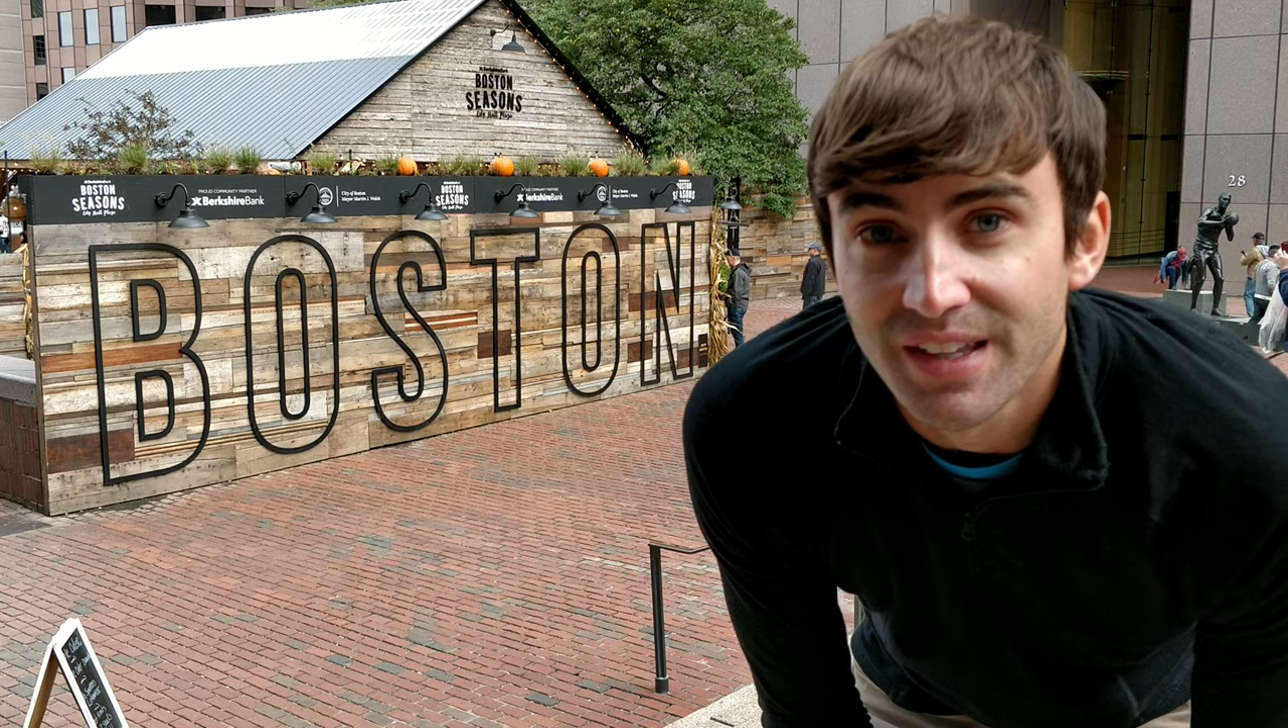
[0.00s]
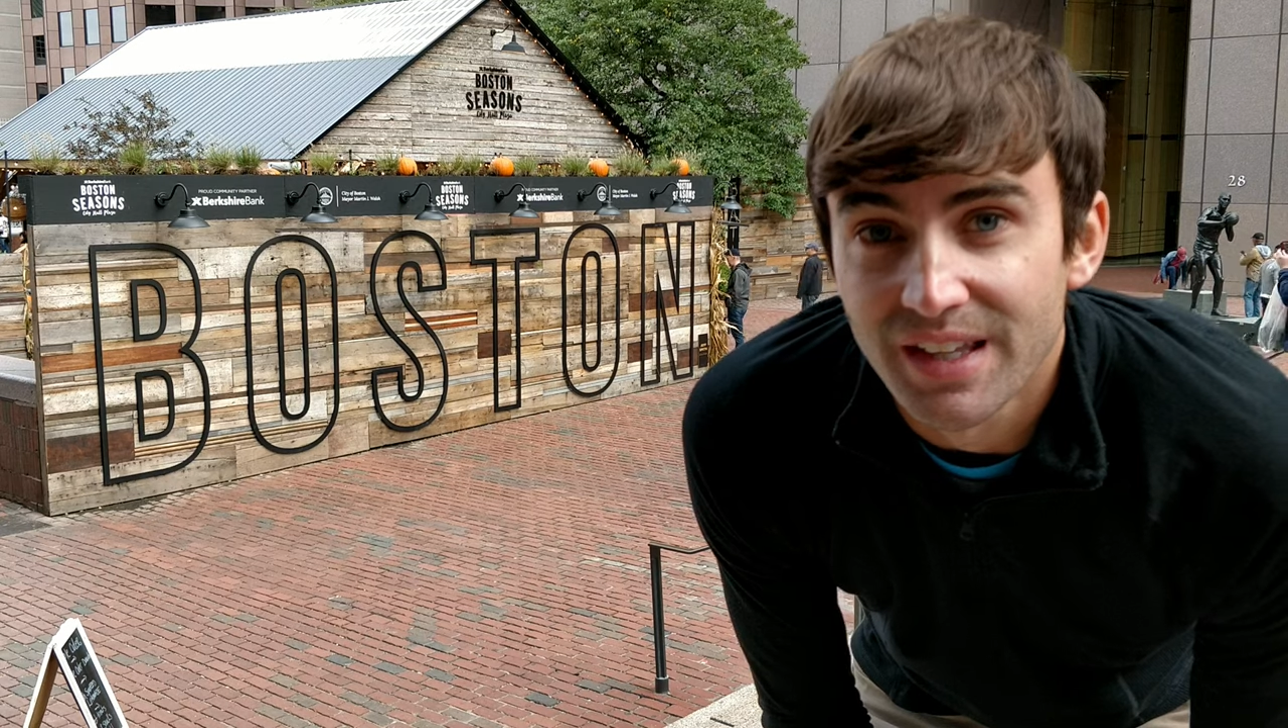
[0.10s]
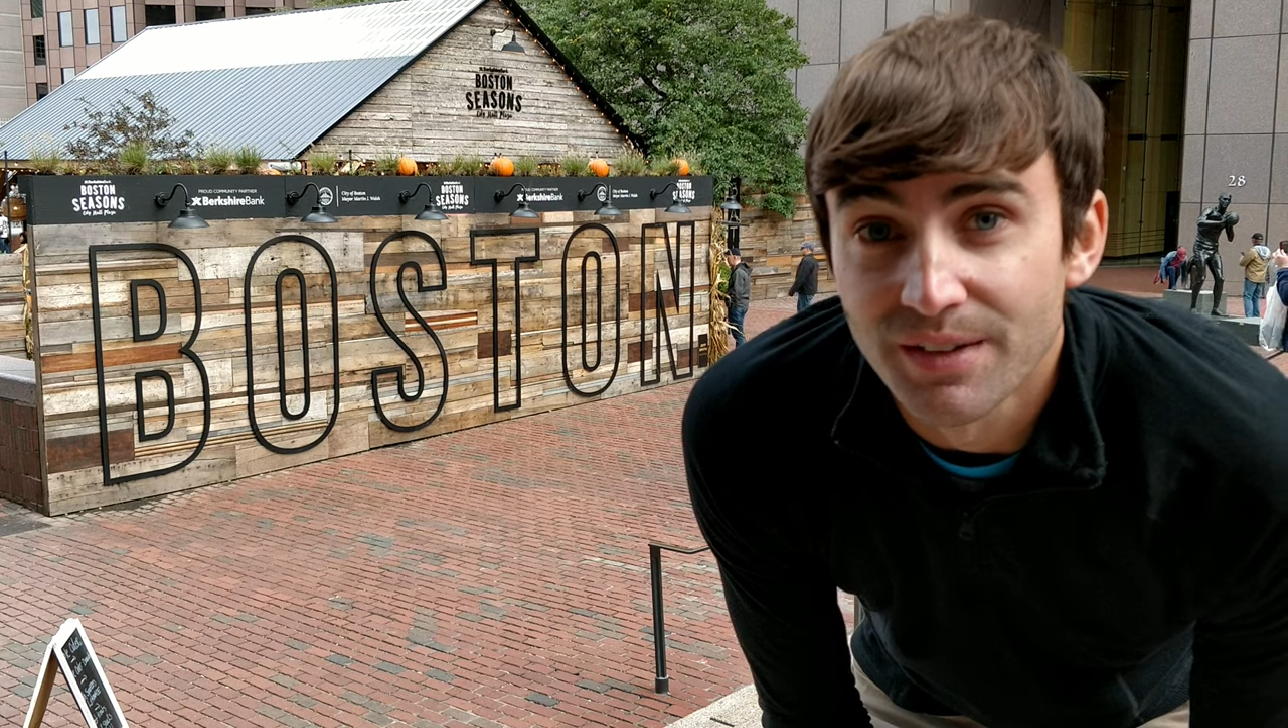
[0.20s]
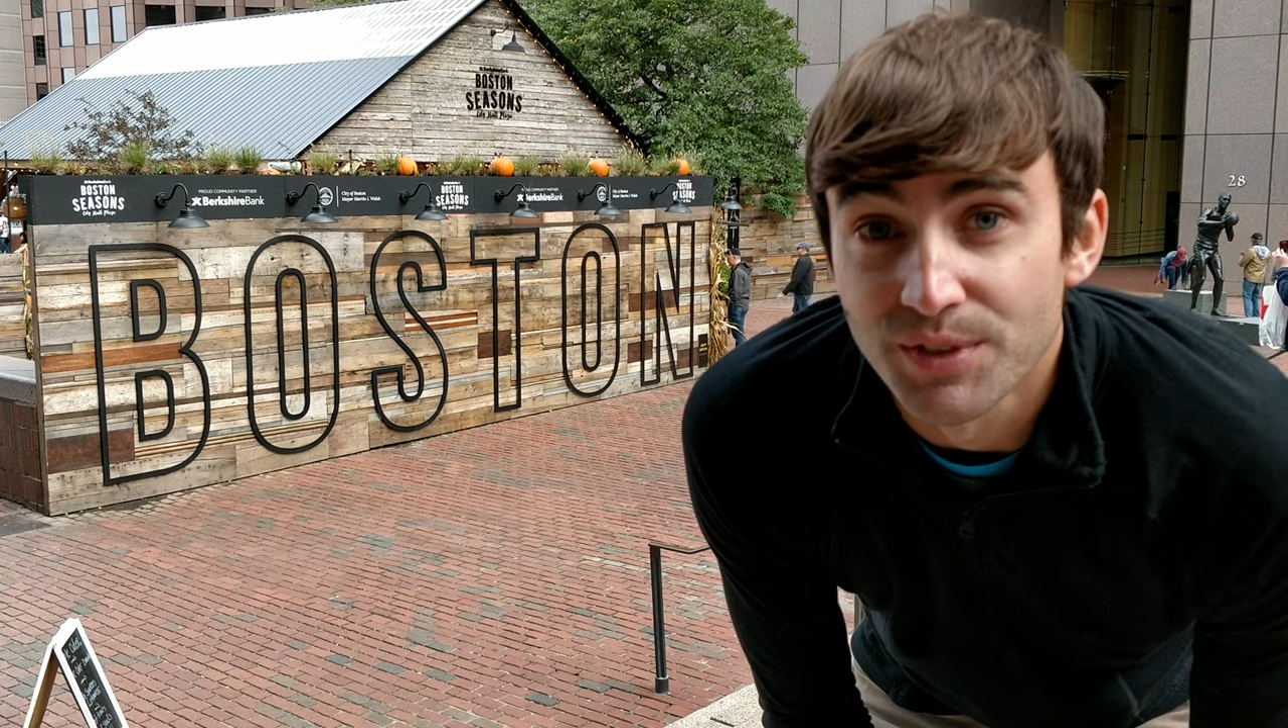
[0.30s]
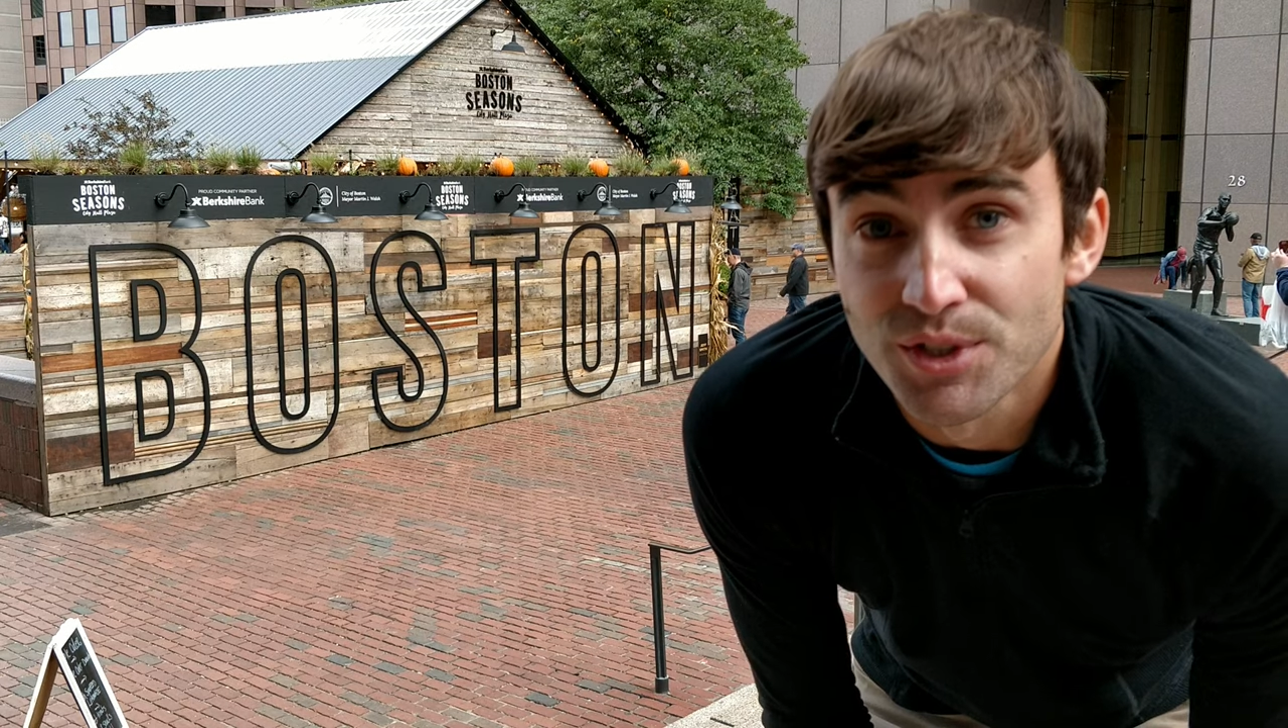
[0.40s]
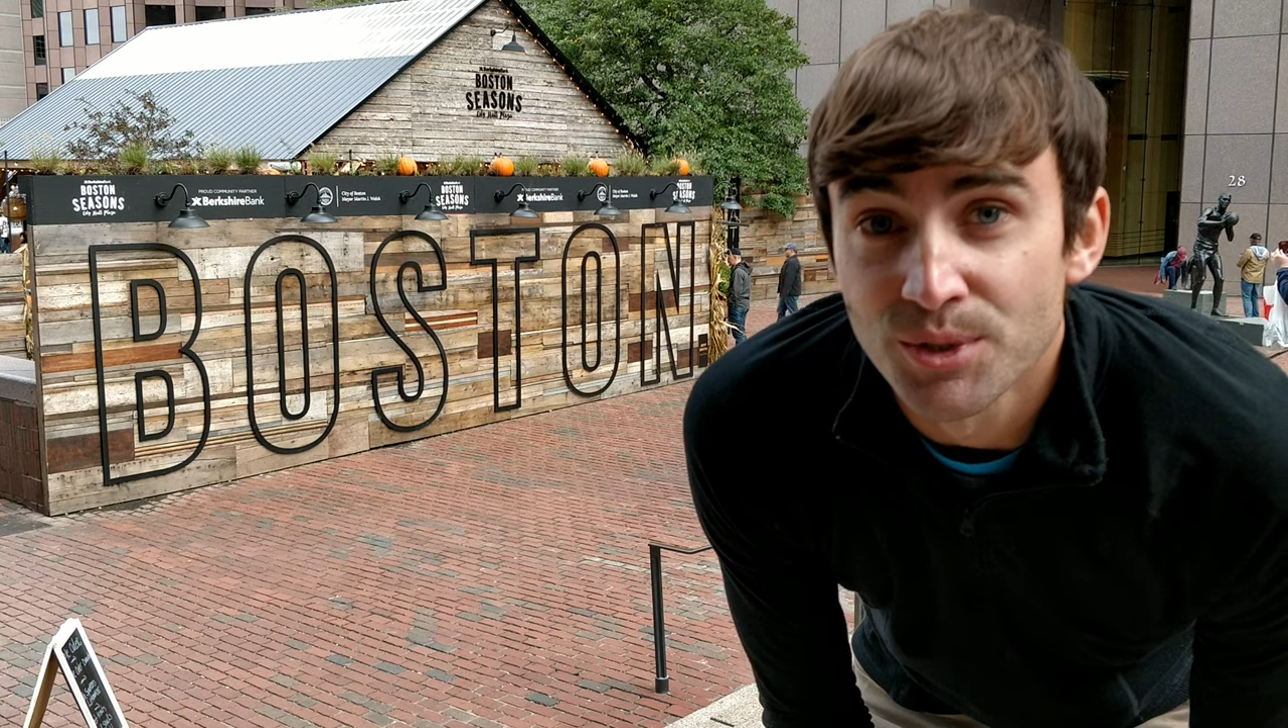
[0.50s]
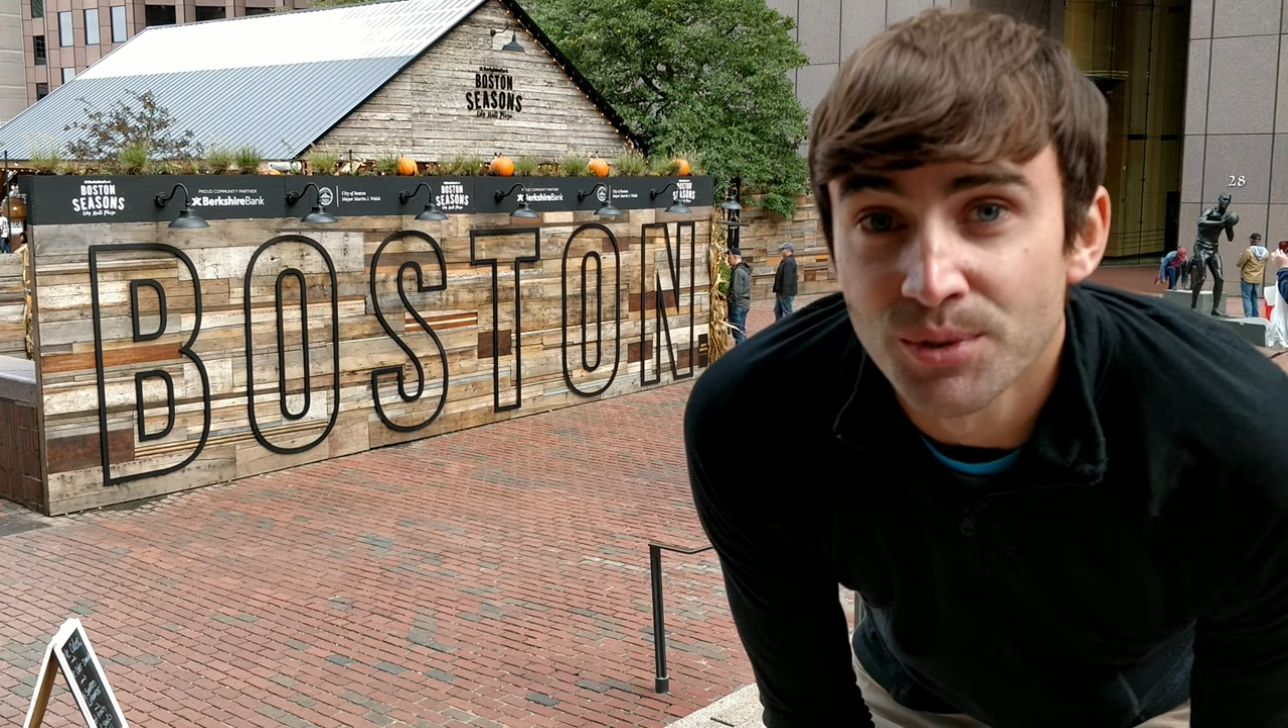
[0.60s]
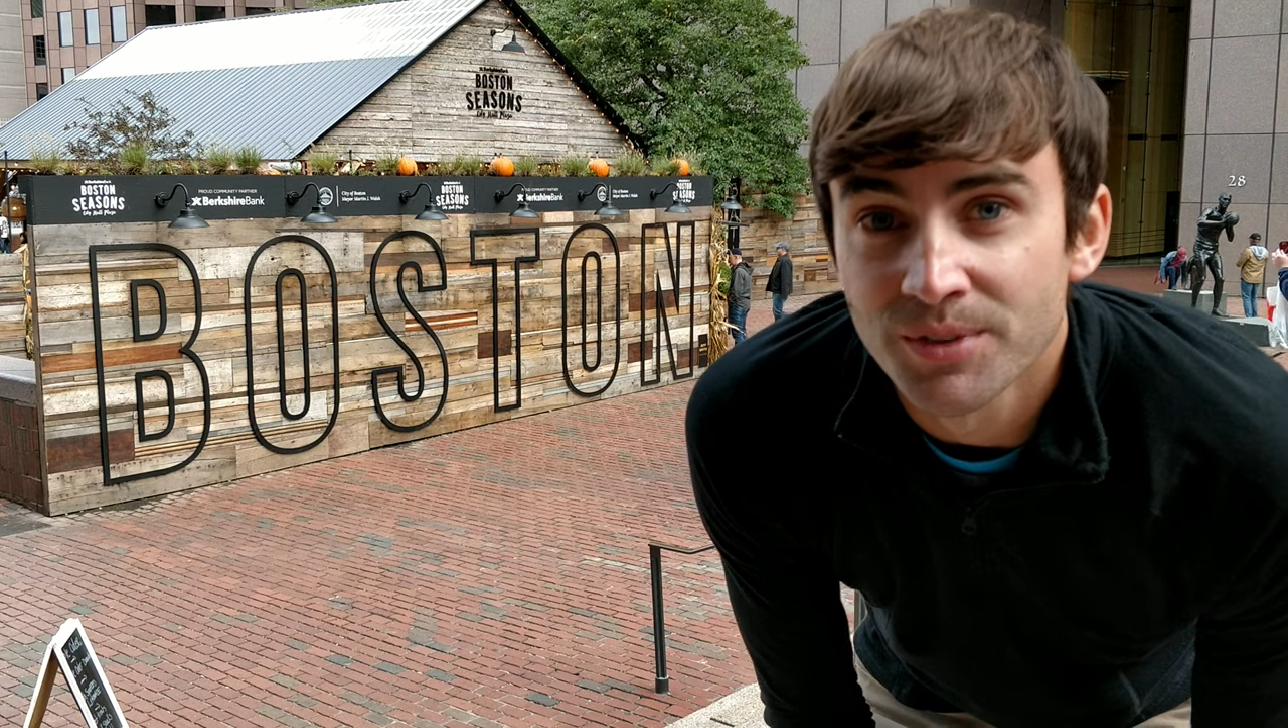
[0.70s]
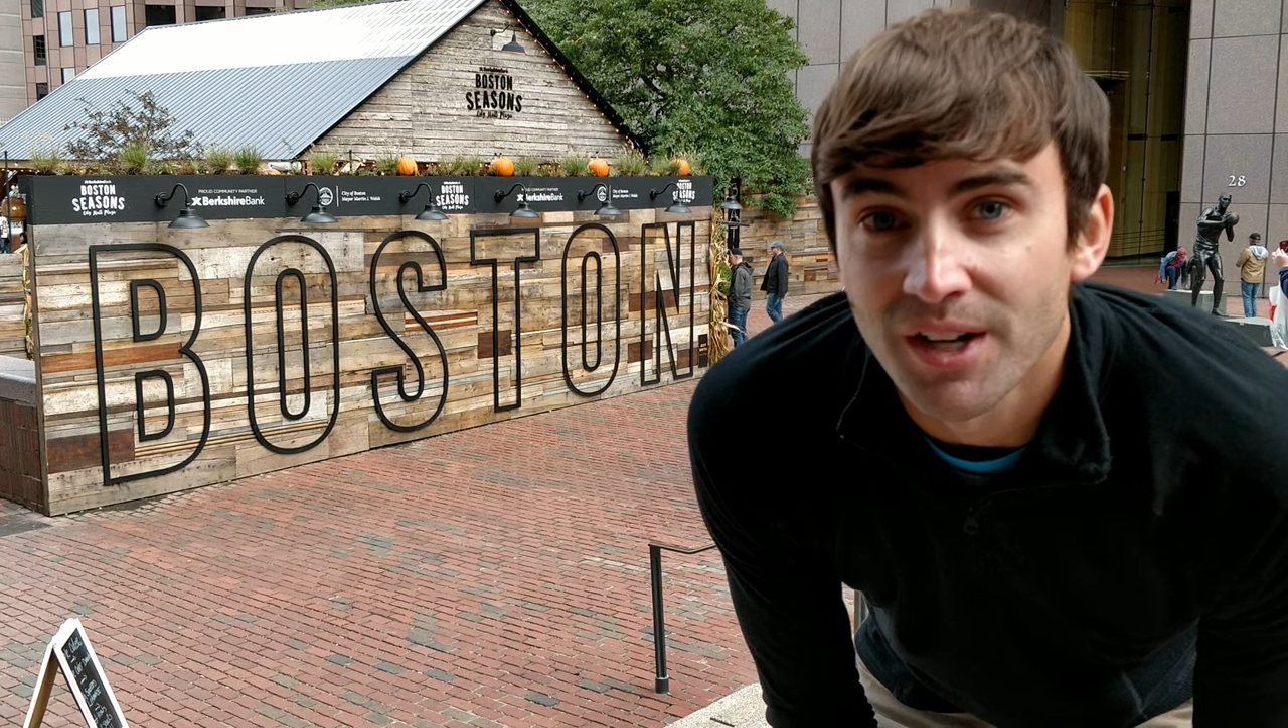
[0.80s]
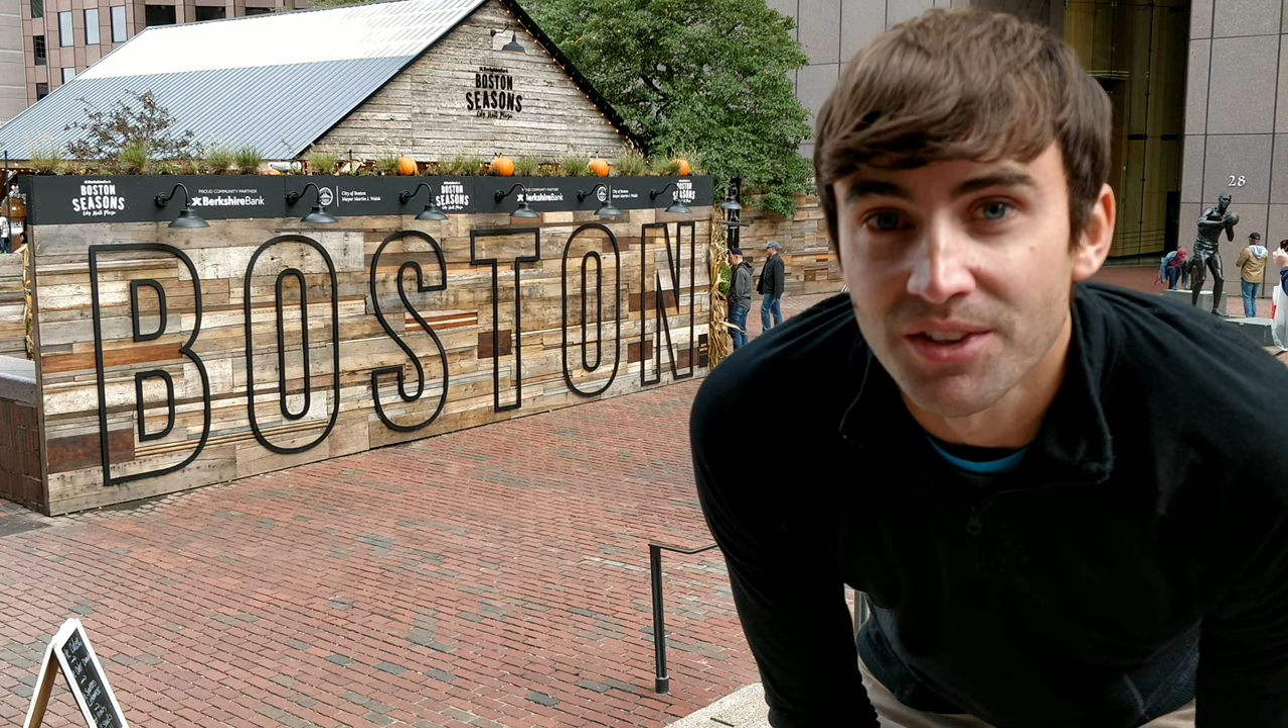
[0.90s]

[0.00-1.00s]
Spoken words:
And if you do,